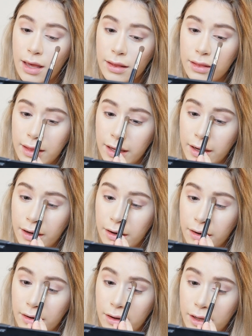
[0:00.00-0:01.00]

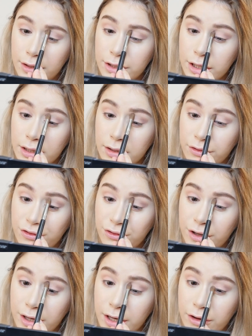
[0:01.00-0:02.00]
there under the
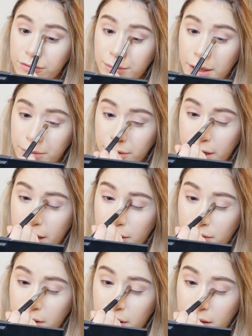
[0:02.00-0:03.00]
front of my
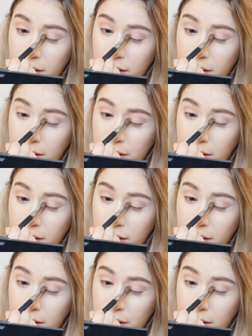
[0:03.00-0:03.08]
brow,